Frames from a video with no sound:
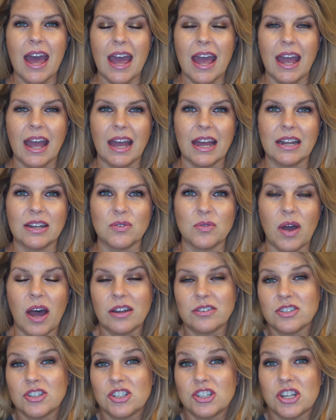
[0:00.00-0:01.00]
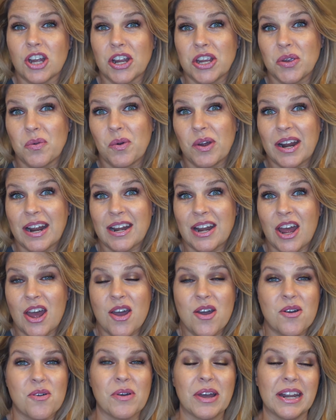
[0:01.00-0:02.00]
And I'll just show you what I
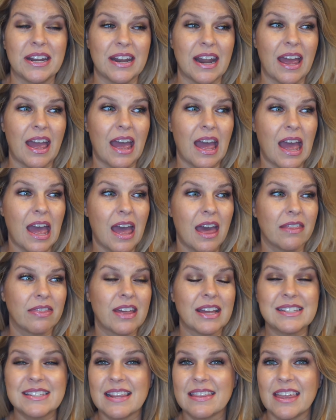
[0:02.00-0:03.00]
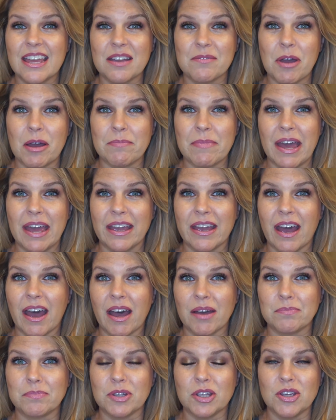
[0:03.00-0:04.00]
know. And that's the thing about
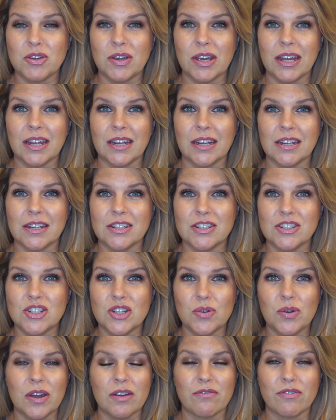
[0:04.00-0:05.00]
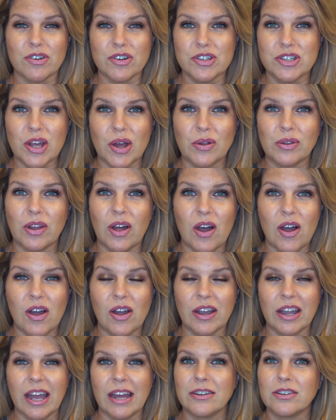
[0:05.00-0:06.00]
makeup, you can do it for so
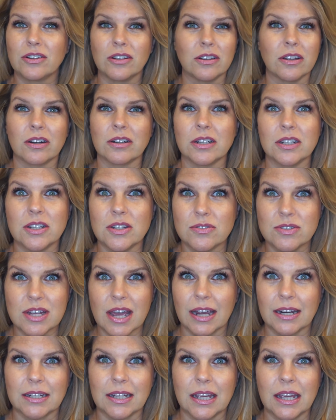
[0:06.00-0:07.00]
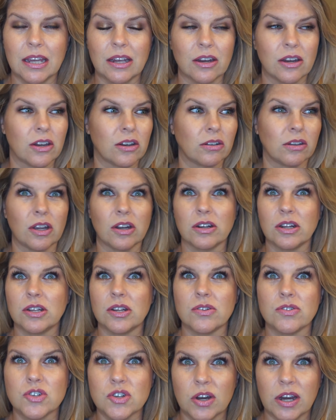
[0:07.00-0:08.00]
long and you'll learn a new technique, or you'll learn a
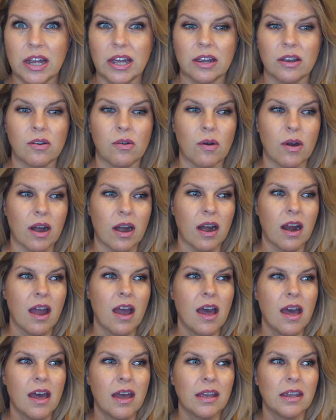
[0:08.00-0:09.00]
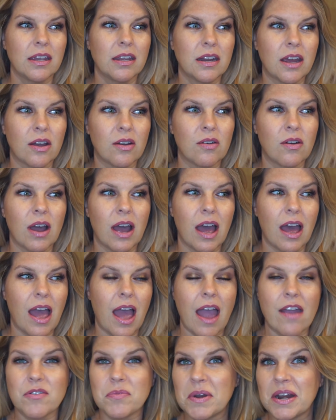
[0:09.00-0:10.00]
new trick, or you know,
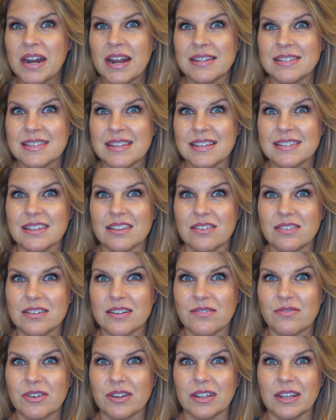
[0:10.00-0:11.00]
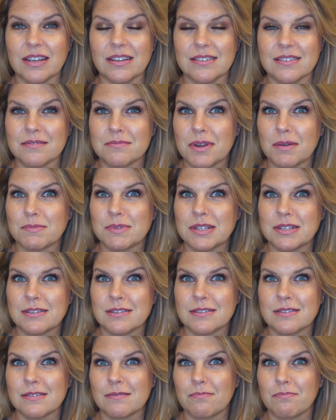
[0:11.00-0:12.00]
everybody does things a little differently, and sometimes
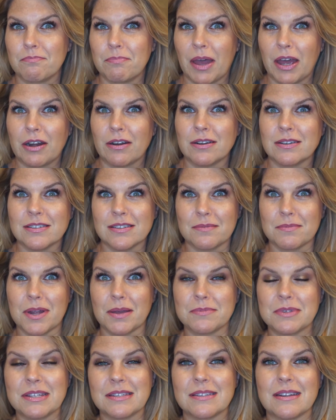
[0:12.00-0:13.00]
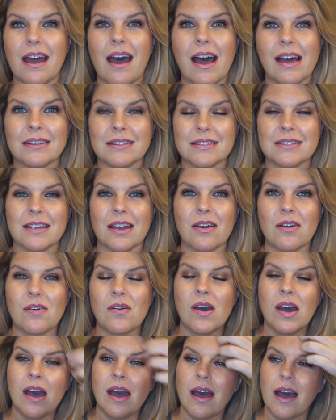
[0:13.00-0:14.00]
it's better and sometimes it's not.
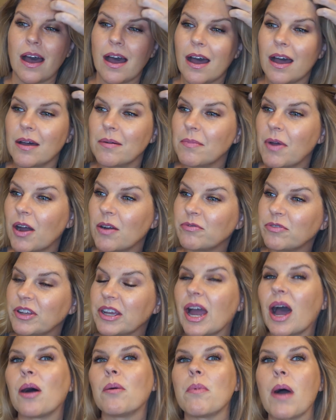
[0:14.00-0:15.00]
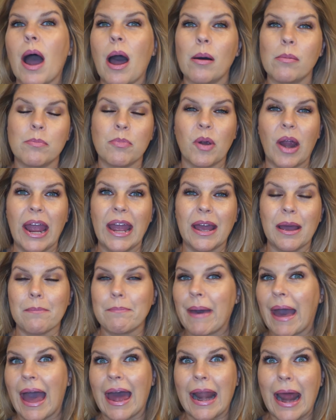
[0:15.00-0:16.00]
So hopefully I'll break
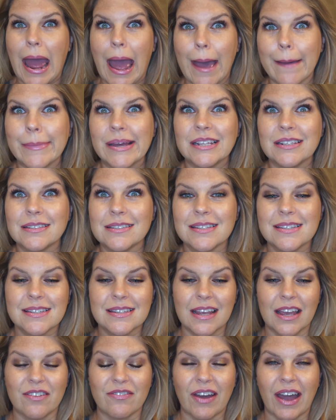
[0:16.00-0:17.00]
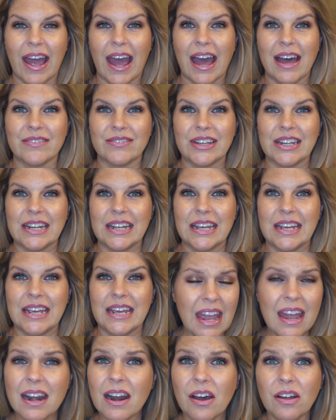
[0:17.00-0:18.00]
bad habits if I have
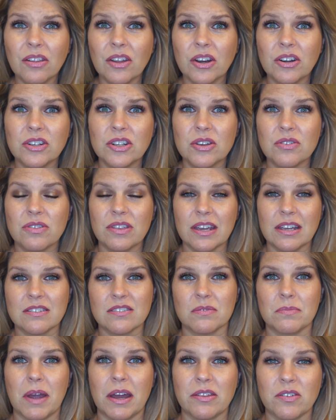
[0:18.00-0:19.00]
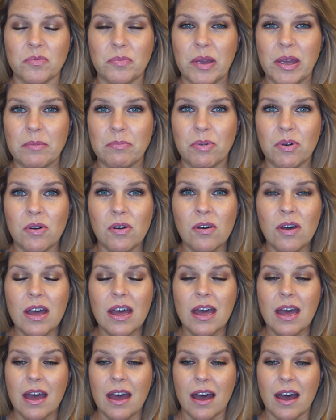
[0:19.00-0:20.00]
any, and I'll learn new things from other people.
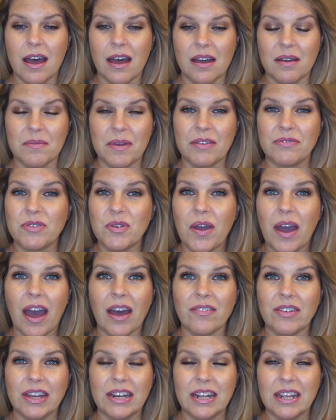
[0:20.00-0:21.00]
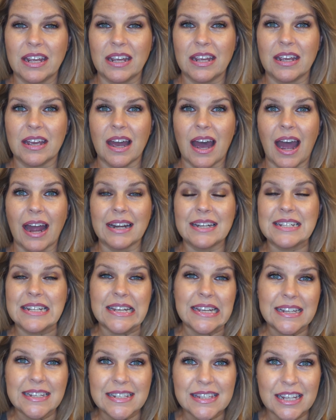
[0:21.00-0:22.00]
If you have any
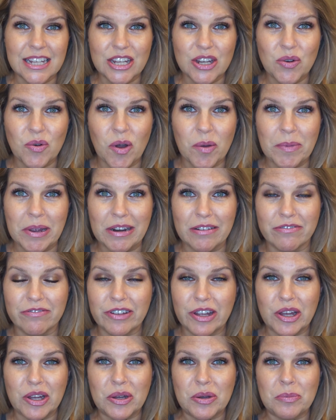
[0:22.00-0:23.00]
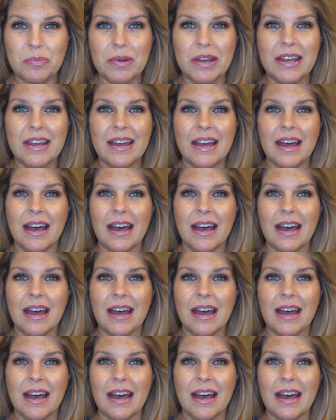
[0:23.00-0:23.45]
ideas that you want me to film,